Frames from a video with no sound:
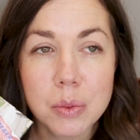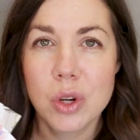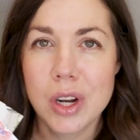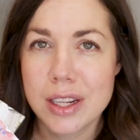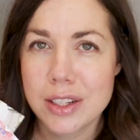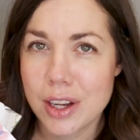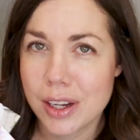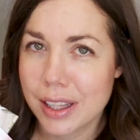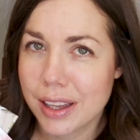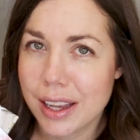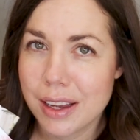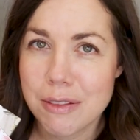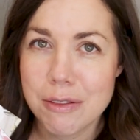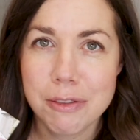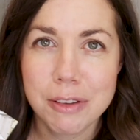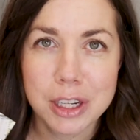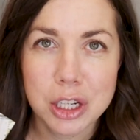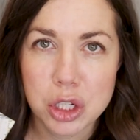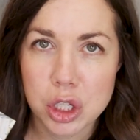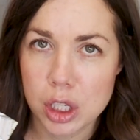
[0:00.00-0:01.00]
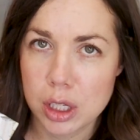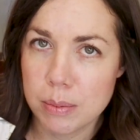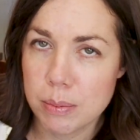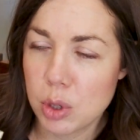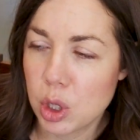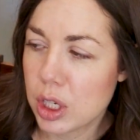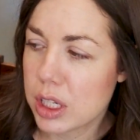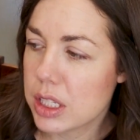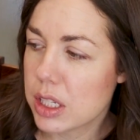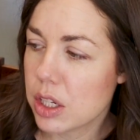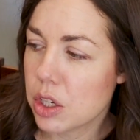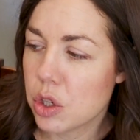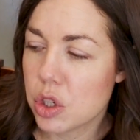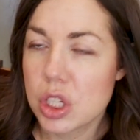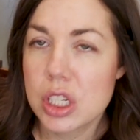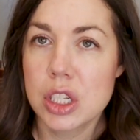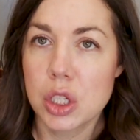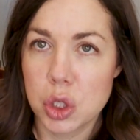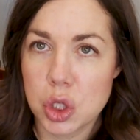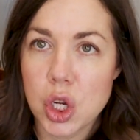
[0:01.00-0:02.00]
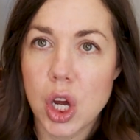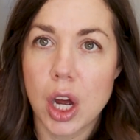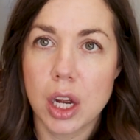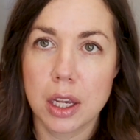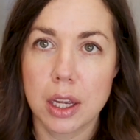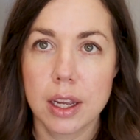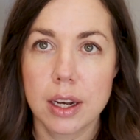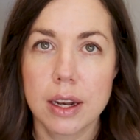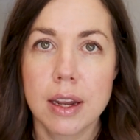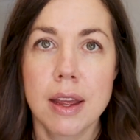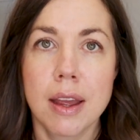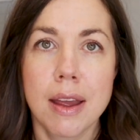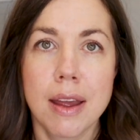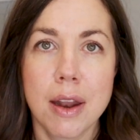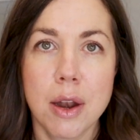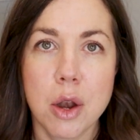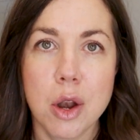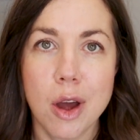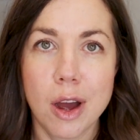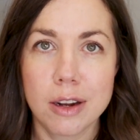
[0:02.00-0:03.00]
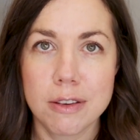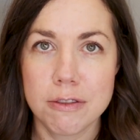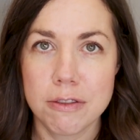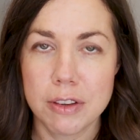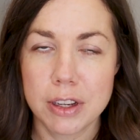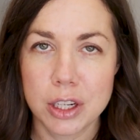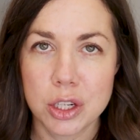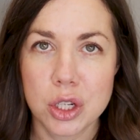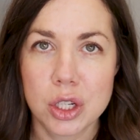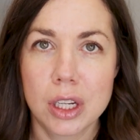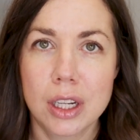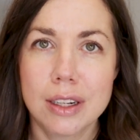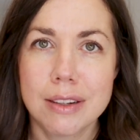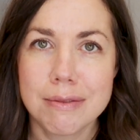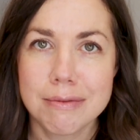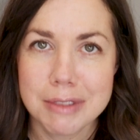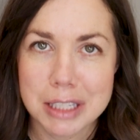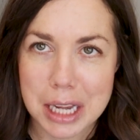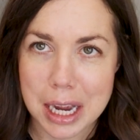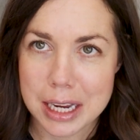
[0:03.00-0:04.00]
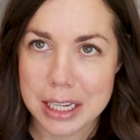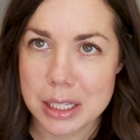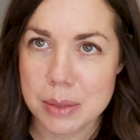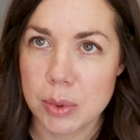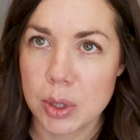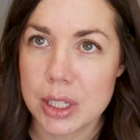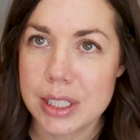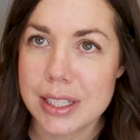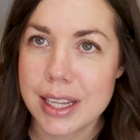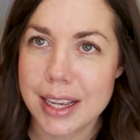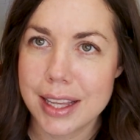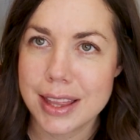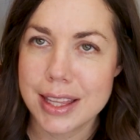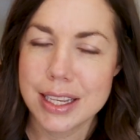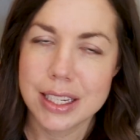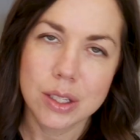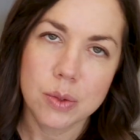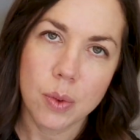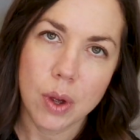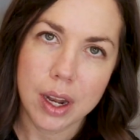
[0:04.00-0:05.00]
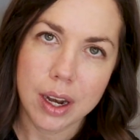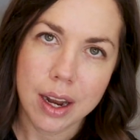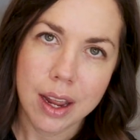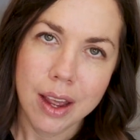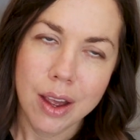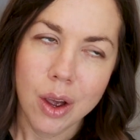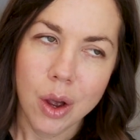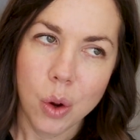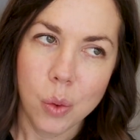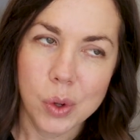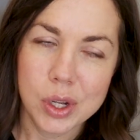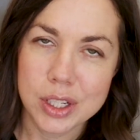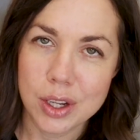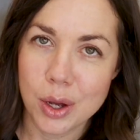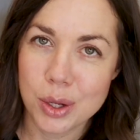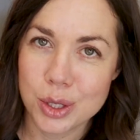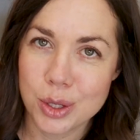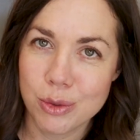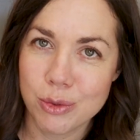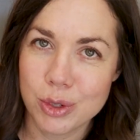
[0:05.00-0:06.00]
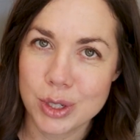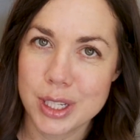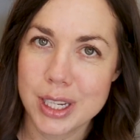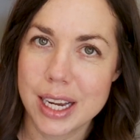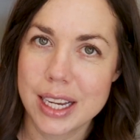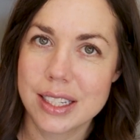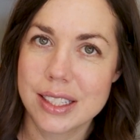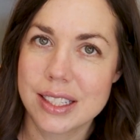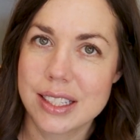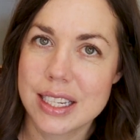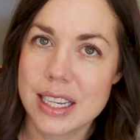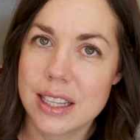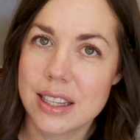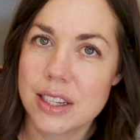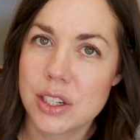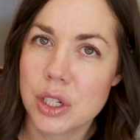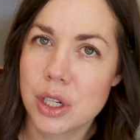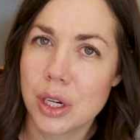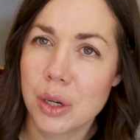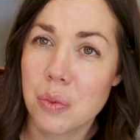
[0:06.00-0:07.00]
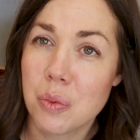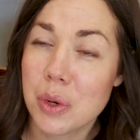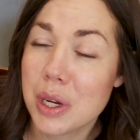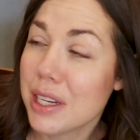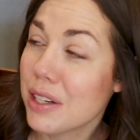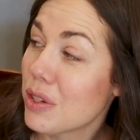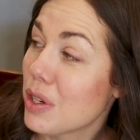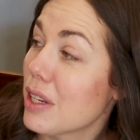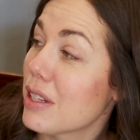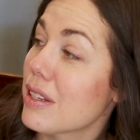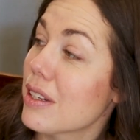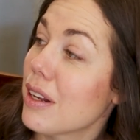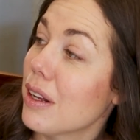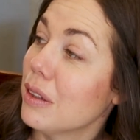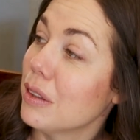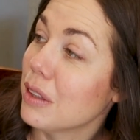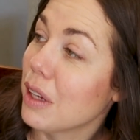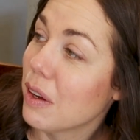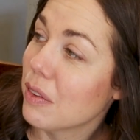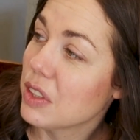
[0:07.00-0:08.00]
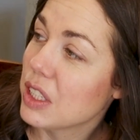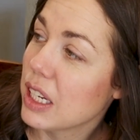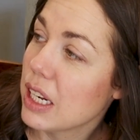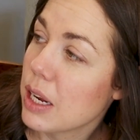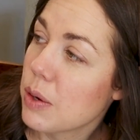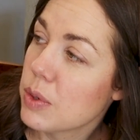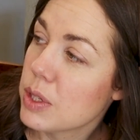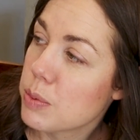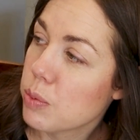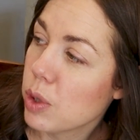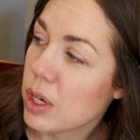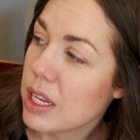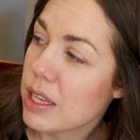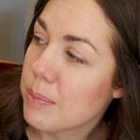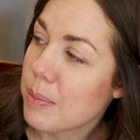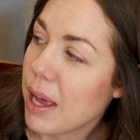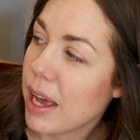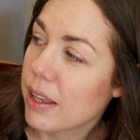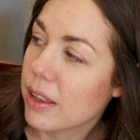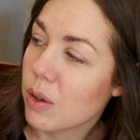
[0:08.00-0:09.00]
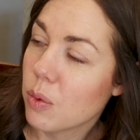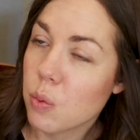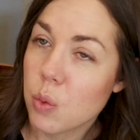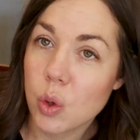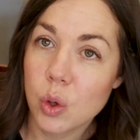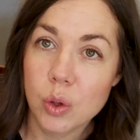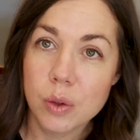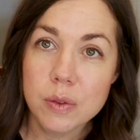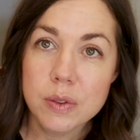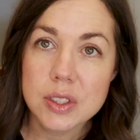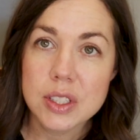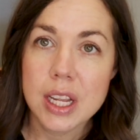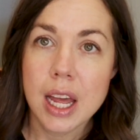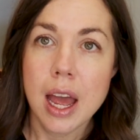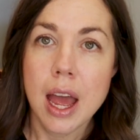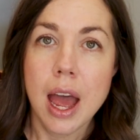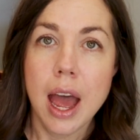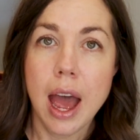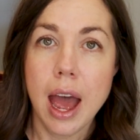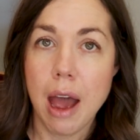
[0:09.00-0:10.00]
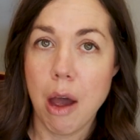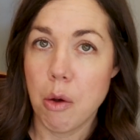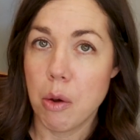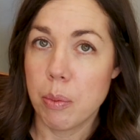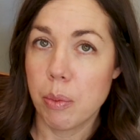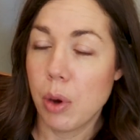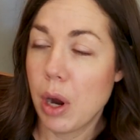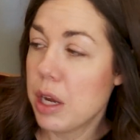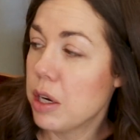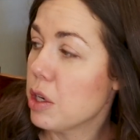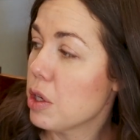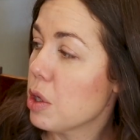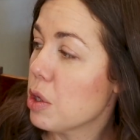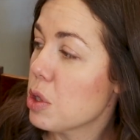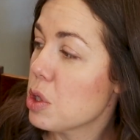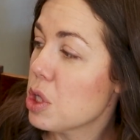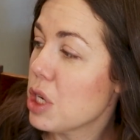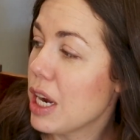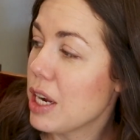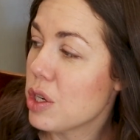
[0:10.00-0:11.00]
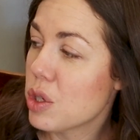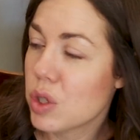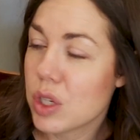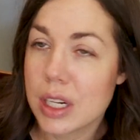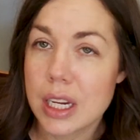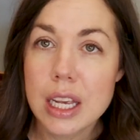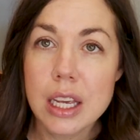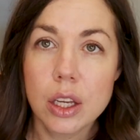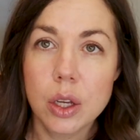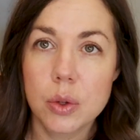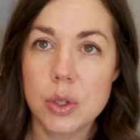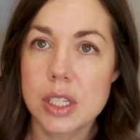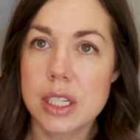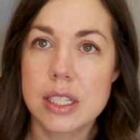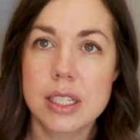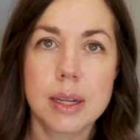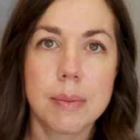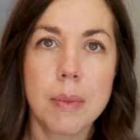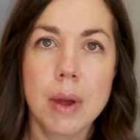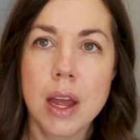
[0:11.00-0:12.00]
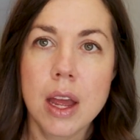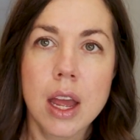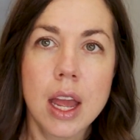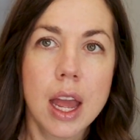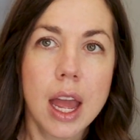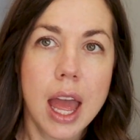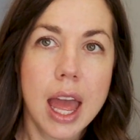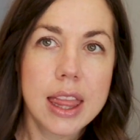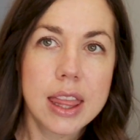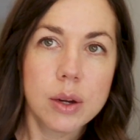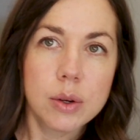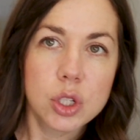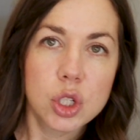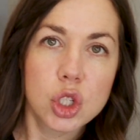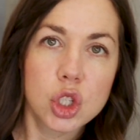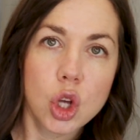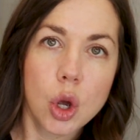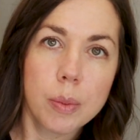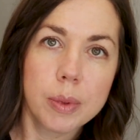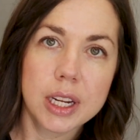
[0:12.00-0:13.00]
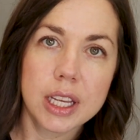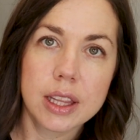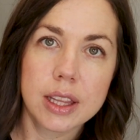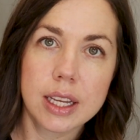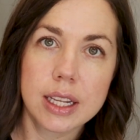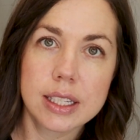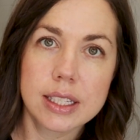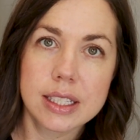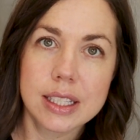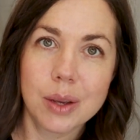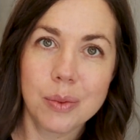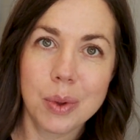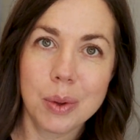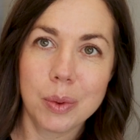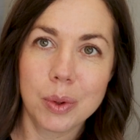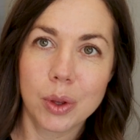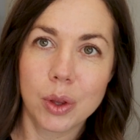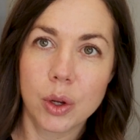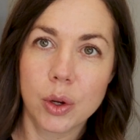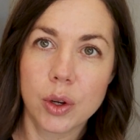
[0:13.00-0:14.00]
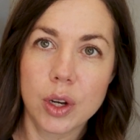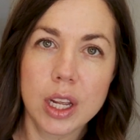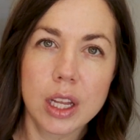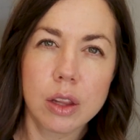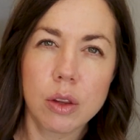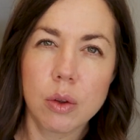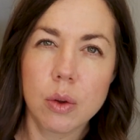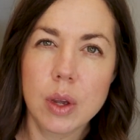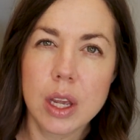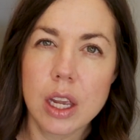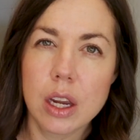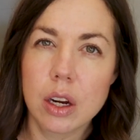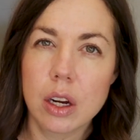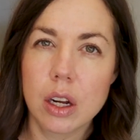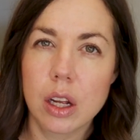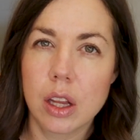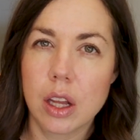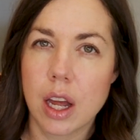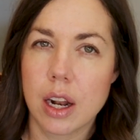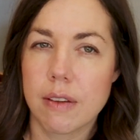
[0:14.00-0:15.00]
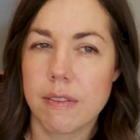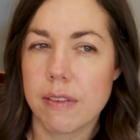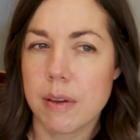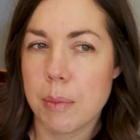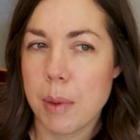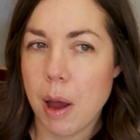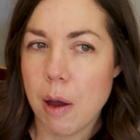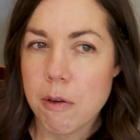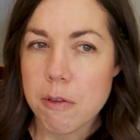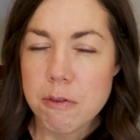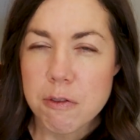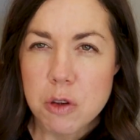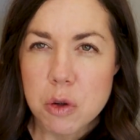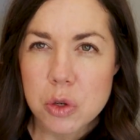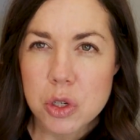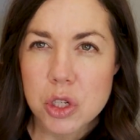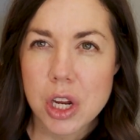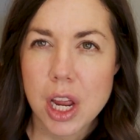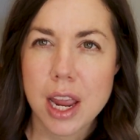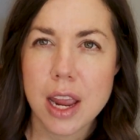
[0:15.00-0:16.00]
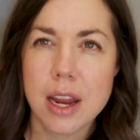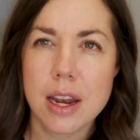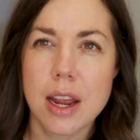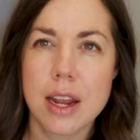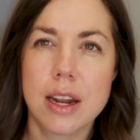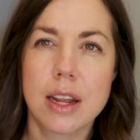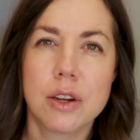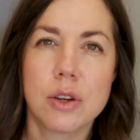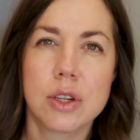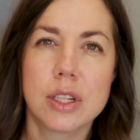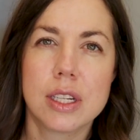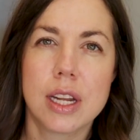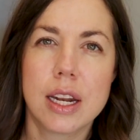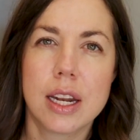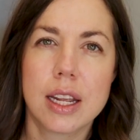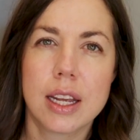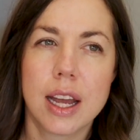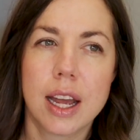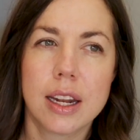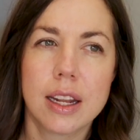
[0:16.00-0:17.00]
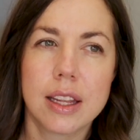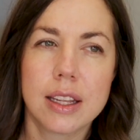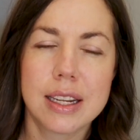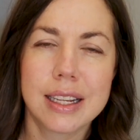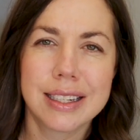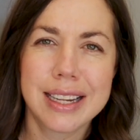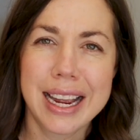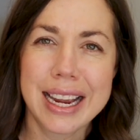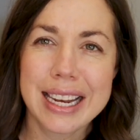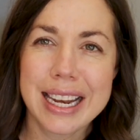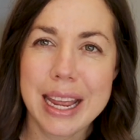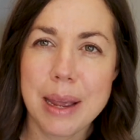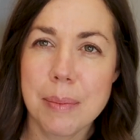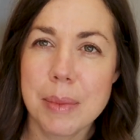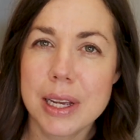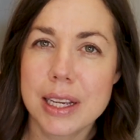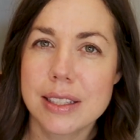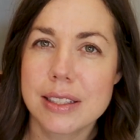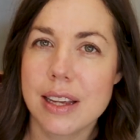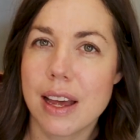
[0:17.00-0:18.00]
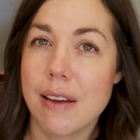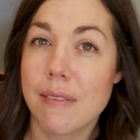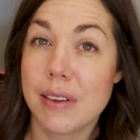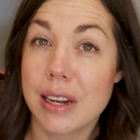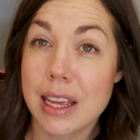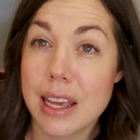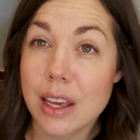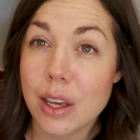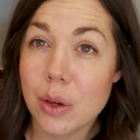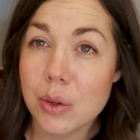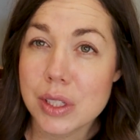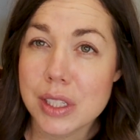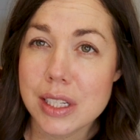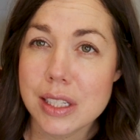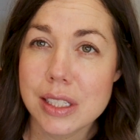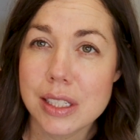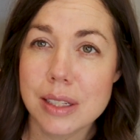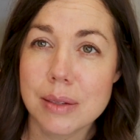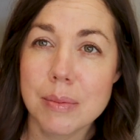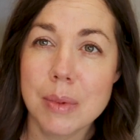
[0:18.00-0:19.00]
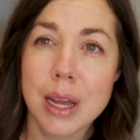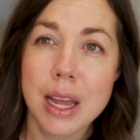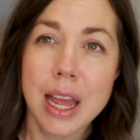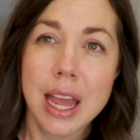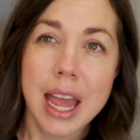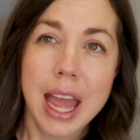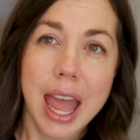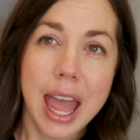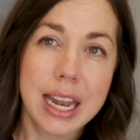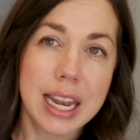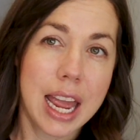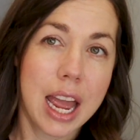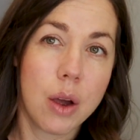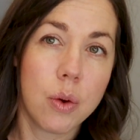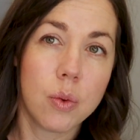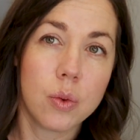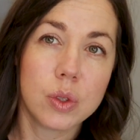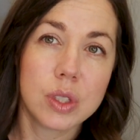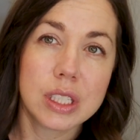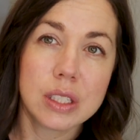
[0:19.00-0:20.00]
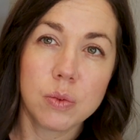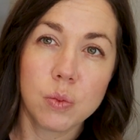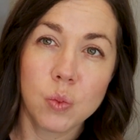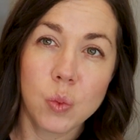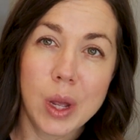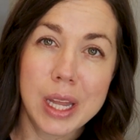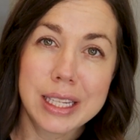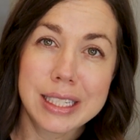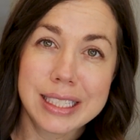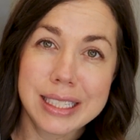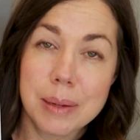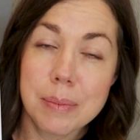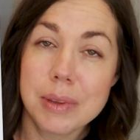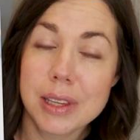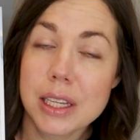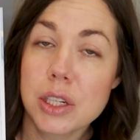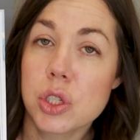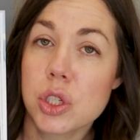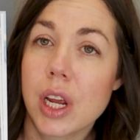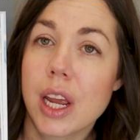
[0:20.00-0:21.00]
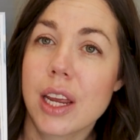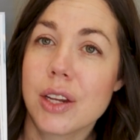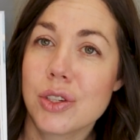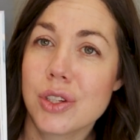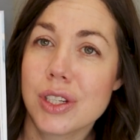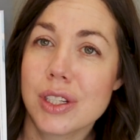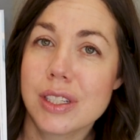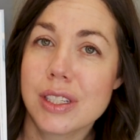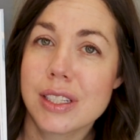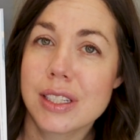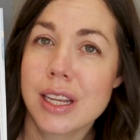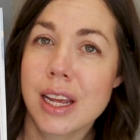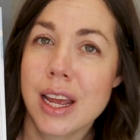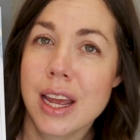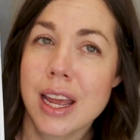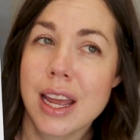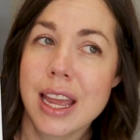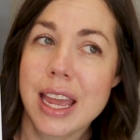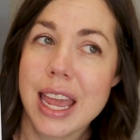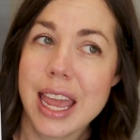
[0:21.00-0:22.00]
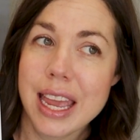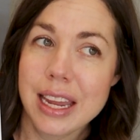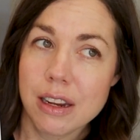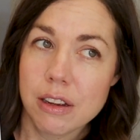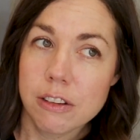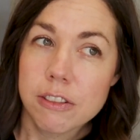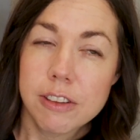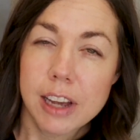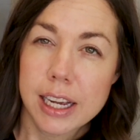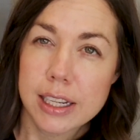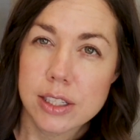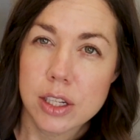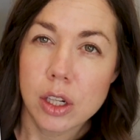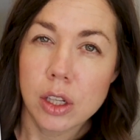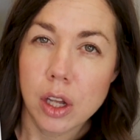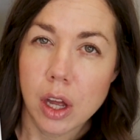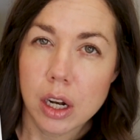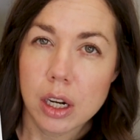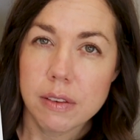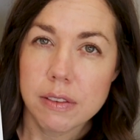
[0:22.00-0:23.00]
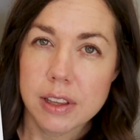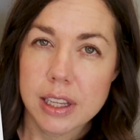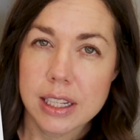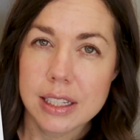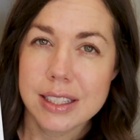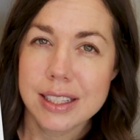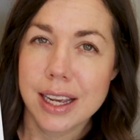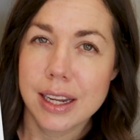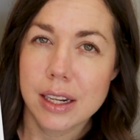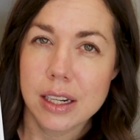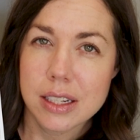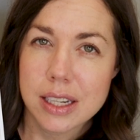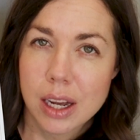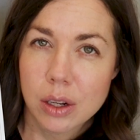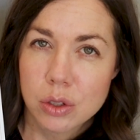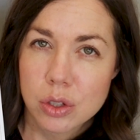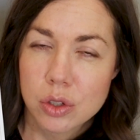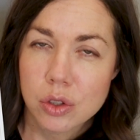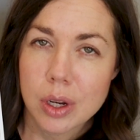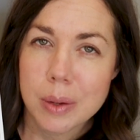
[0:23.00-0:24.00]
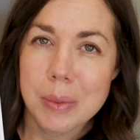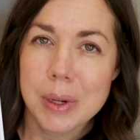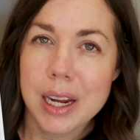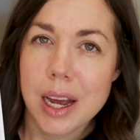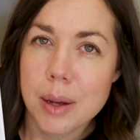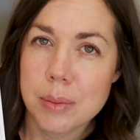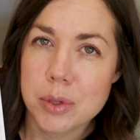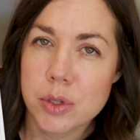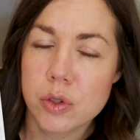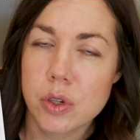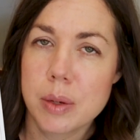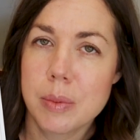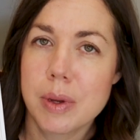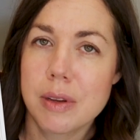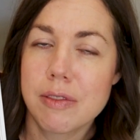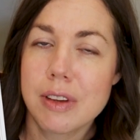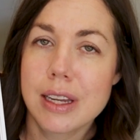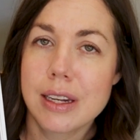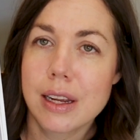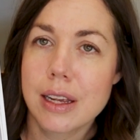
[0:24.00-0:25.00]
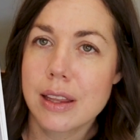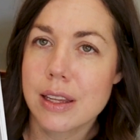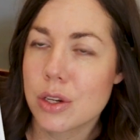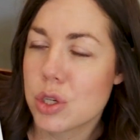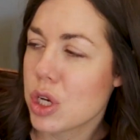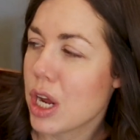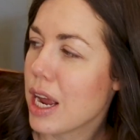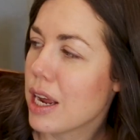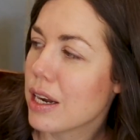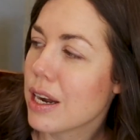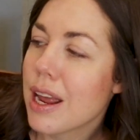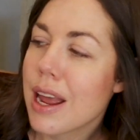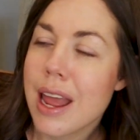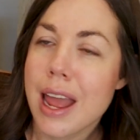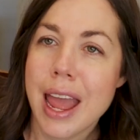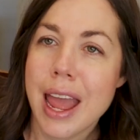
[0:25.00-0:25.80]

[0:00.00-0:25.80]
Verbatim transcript: We're not talking like fiction books. You're still talking nonfiction science books. Like this one was also for Science C this year, and we just loved it. It was Bringing Back the Wolves, How a Predator Changed an Ecosystem. And there were so many things that we were learning through here, a lot of about food chain and understanding kind of the dynamics of an ecosystem and how when something changes, it affects a lot of things kind of downstream and upstream of it in the chain.